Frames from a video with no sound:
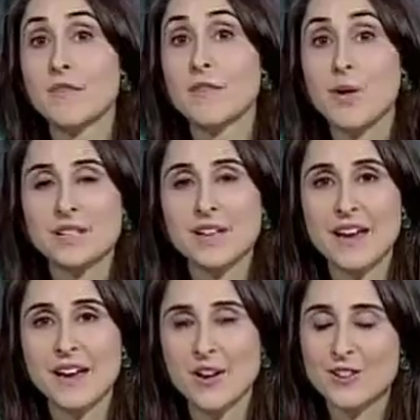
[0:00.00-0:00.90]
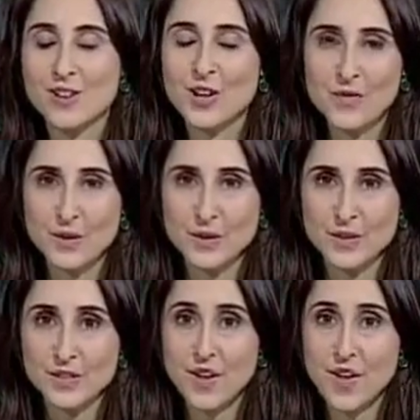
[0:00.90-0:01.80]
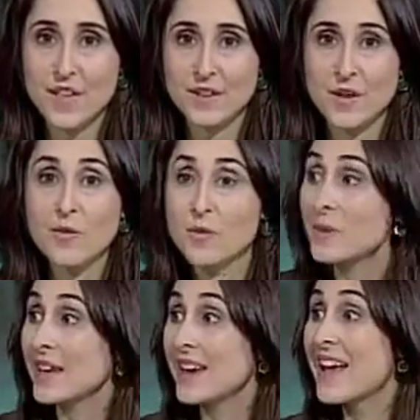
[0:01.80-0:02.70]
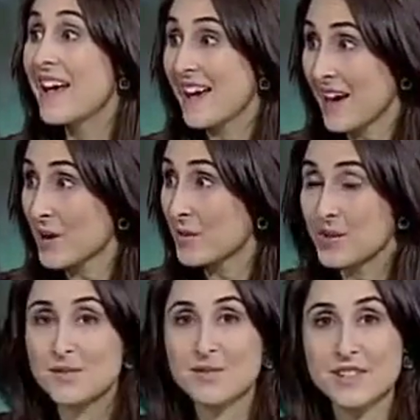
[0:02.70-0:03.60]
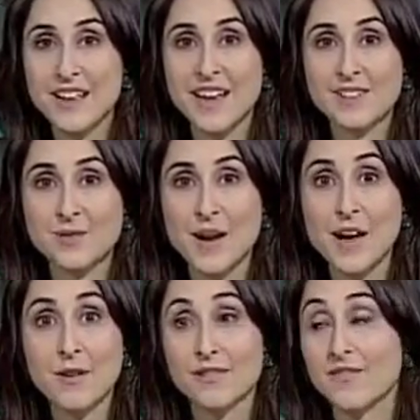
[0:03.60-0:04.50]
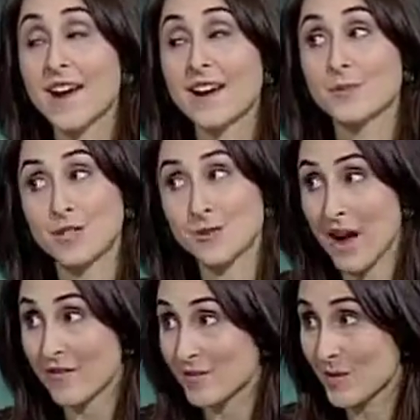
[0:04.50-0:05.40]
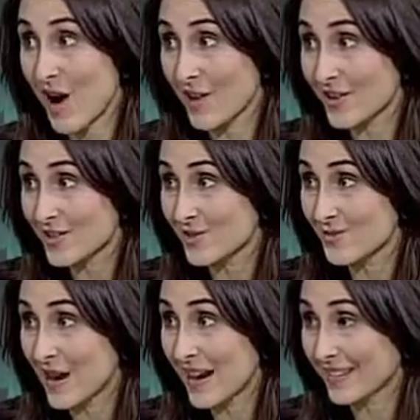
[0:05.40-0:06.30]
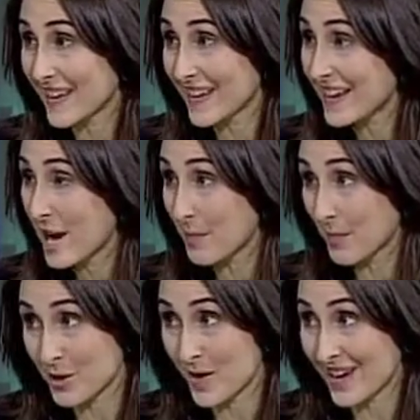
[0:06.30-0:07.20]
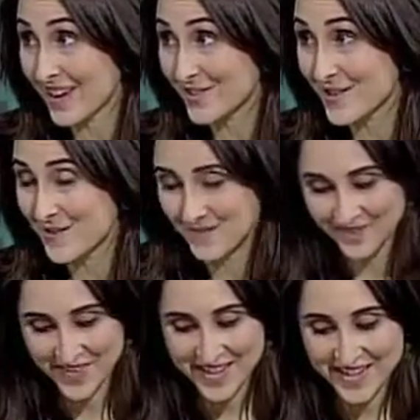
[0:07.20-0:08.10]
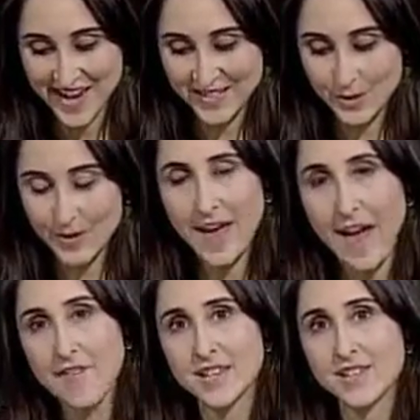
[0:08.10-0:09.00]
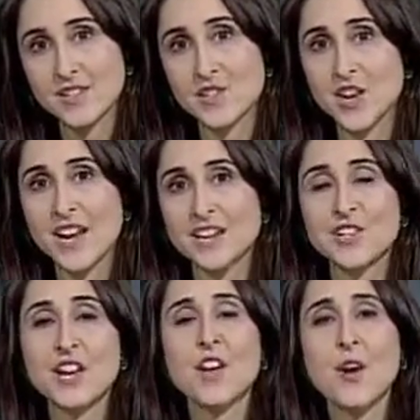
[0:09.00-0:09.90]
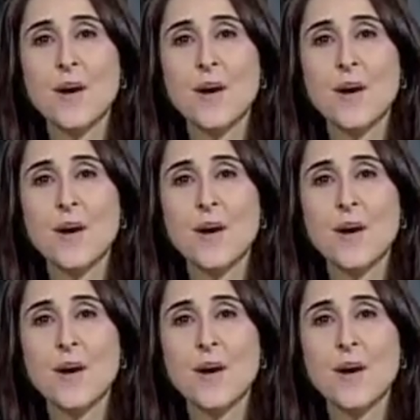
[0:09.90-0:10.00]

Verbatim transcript: of course, I encourage all our viewers to call, and hopefully we can help you today as well. In fact, we do have some callers right lined up. Are you ready, Andrew? I'm ready. Next one we have is Jade. Jade,